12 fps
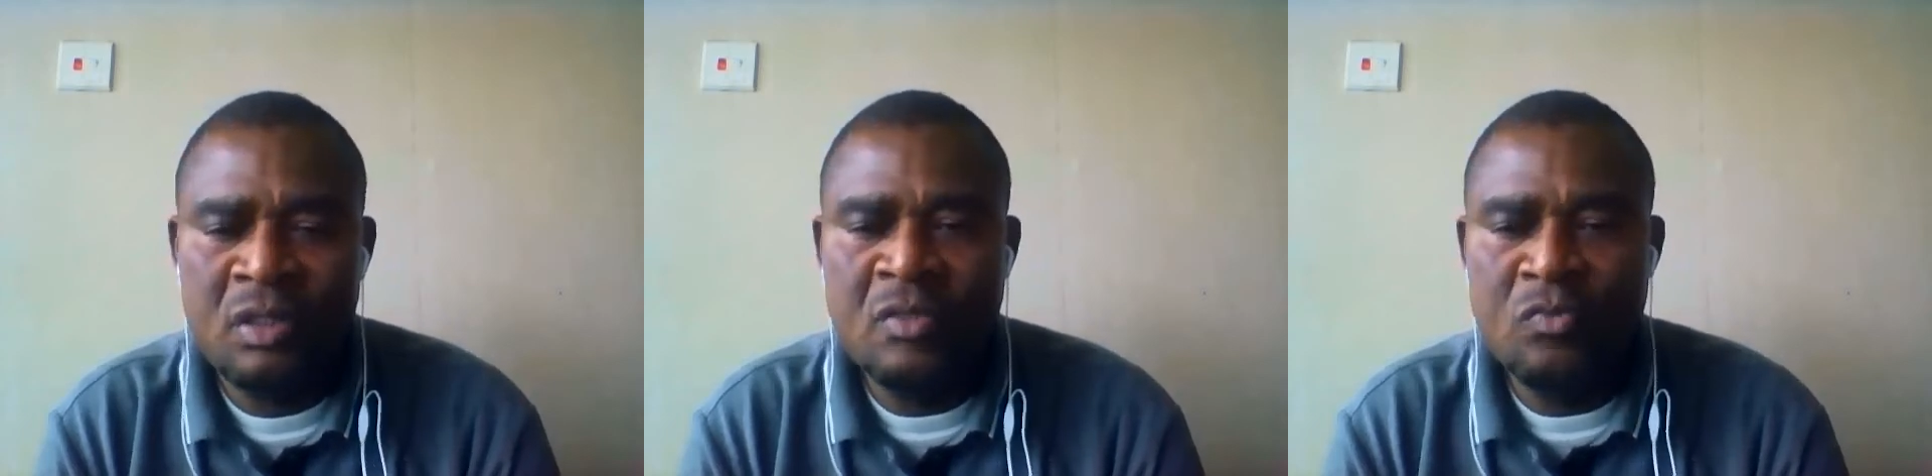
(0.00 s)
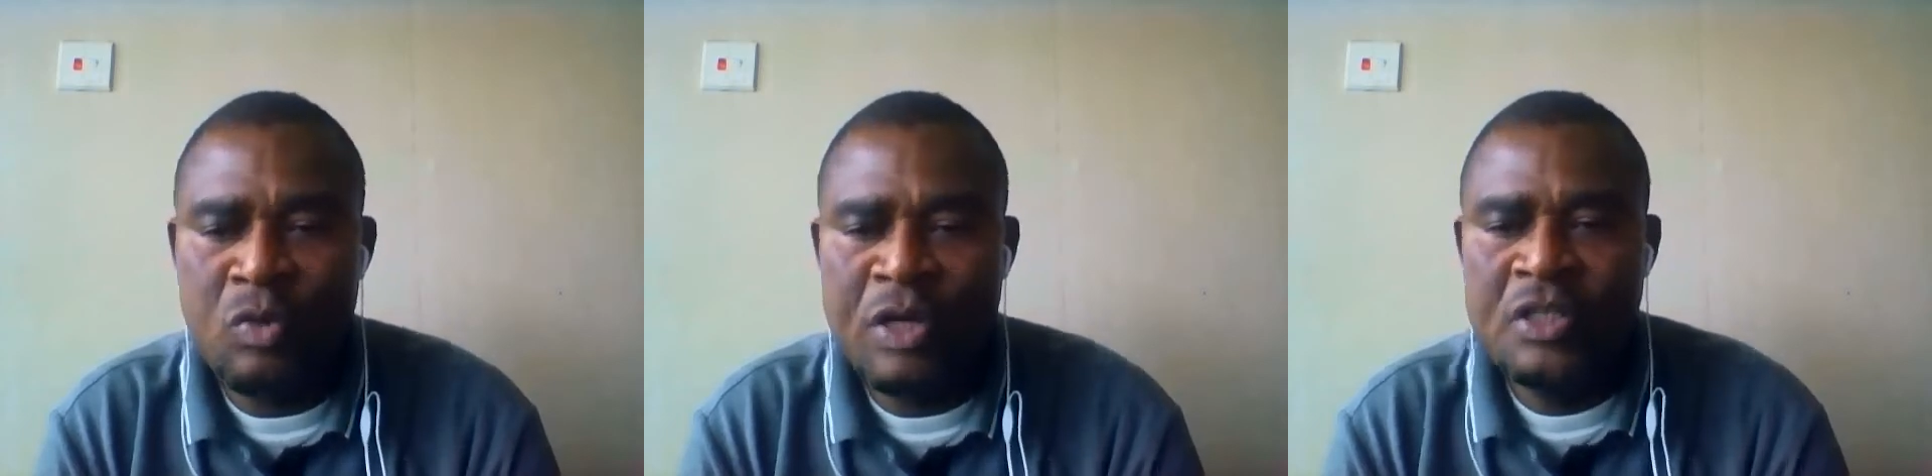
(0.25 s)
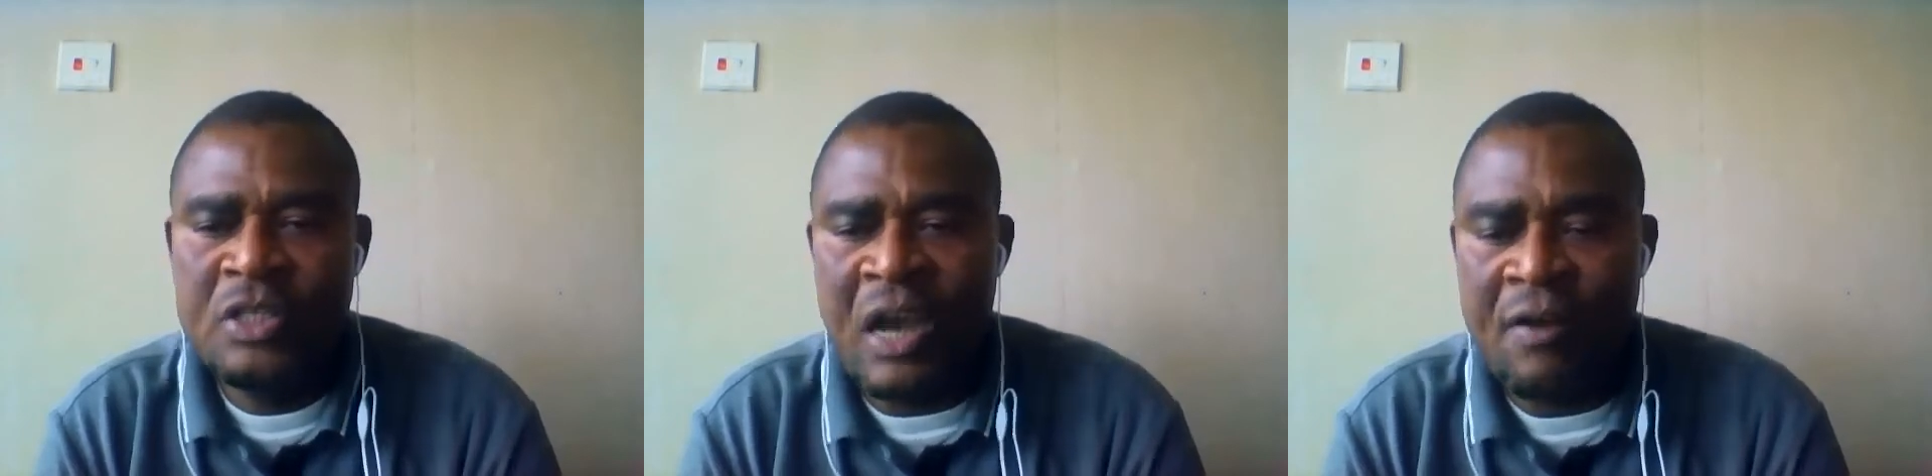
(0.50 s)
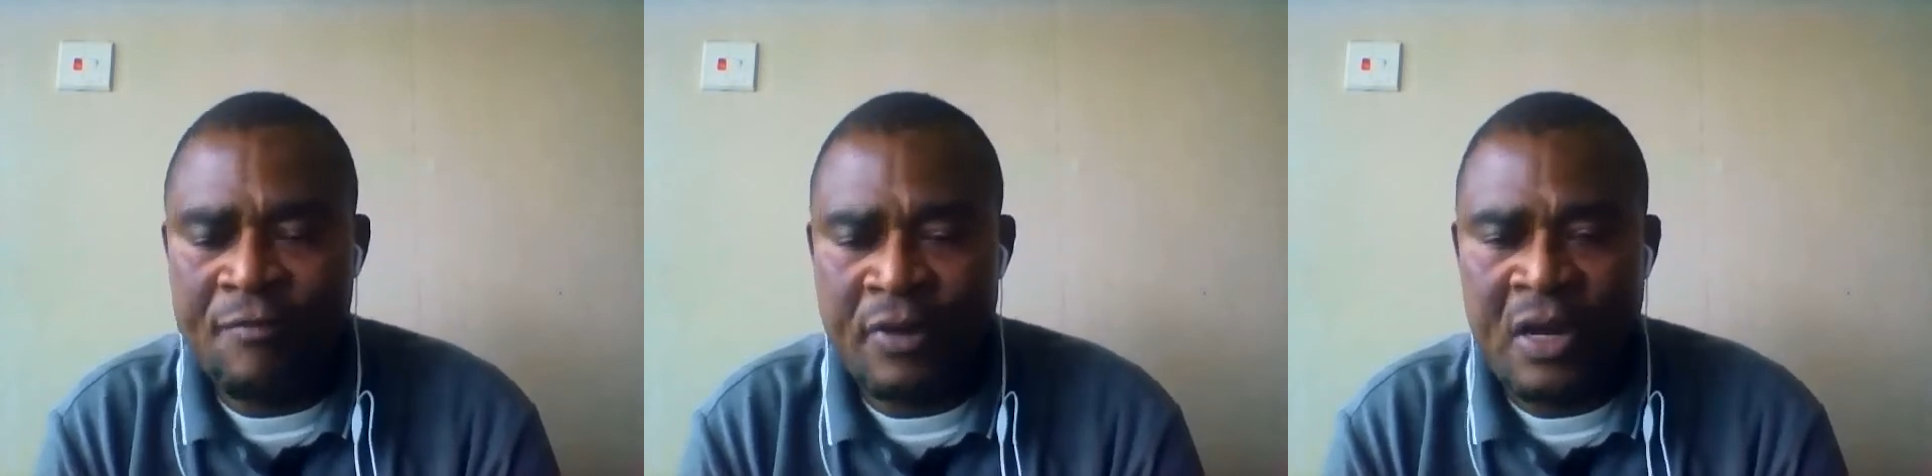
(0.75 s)
in which
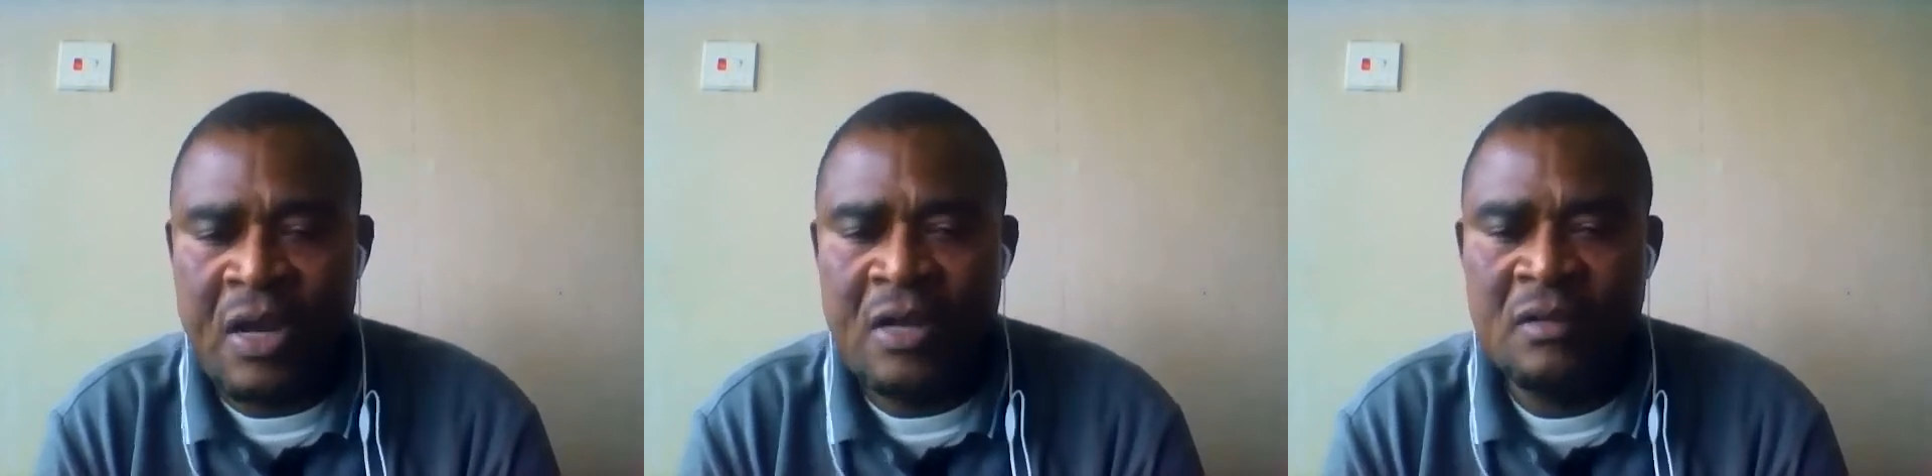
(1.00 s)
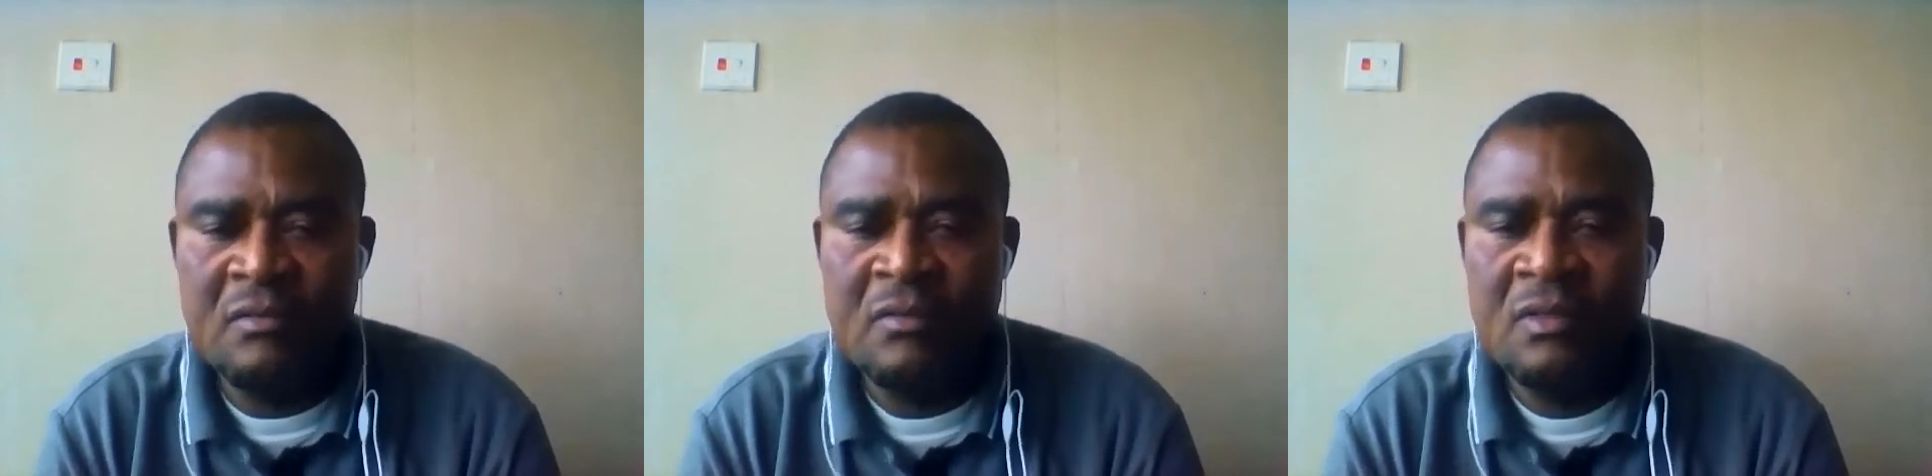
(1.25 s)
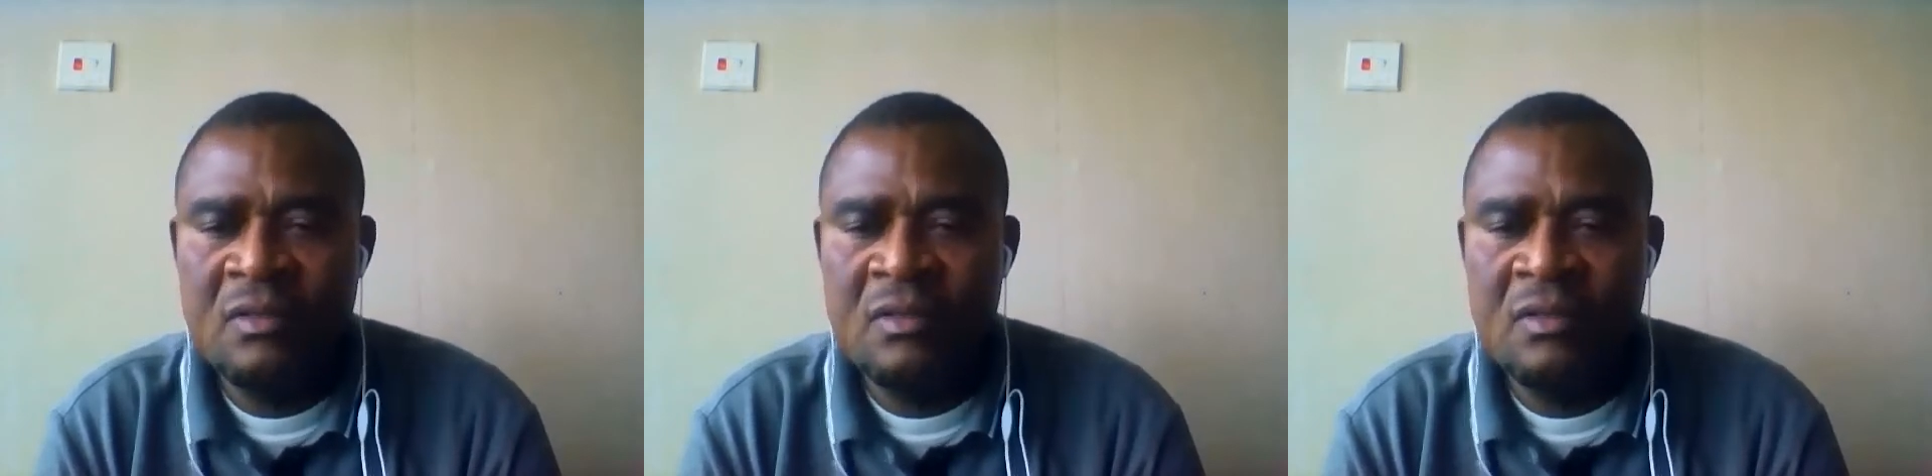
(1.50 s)
Africa